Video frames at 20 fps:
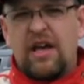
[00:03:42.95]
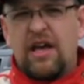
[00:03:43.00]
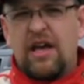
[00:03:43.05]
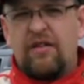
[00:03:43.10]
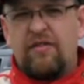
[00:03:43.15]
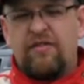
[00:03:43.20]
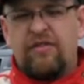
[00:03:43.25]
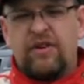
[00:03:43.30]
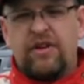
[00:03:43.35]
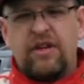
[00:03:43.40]

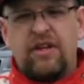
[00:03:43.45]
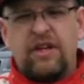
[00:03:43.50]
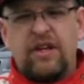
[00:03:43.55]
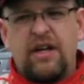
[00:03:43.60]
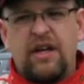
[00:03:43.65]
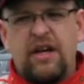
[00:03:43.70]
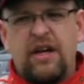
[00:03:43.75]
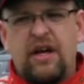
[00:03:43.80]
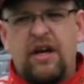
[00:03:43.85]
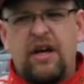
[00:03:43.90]

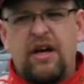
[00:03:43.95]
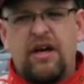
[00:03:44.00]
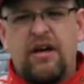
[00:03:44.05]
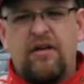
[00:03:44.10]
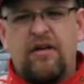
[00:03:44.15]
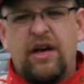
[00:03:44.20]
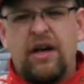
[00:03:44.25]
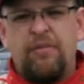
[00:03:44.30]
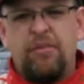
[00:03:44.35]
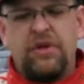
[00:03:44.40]

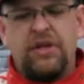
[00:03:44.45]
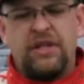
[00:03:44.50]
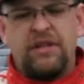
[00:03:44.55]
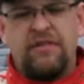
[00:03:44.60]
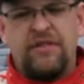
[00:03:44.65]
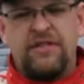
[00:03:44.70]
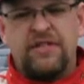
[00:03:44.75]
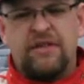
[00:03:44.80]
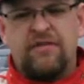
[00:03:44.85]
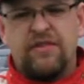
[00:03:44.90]
I
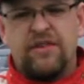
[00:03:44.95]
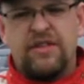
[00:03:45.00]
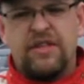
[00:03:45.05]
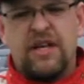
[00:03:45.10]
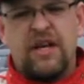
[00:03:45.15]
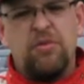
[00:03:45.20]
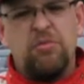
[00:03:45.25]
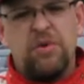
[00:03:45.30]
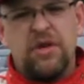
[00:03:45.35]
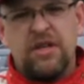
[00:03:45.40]
believe it's every
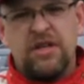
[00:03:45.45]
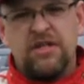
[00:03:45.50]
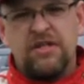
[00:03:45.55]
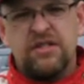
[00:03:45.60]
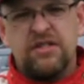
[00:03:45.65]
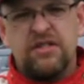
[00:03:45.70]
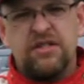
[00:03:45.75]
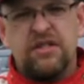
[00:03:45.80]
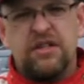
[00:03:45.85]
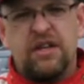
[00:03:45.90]
10
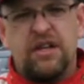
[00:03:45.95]
minutes,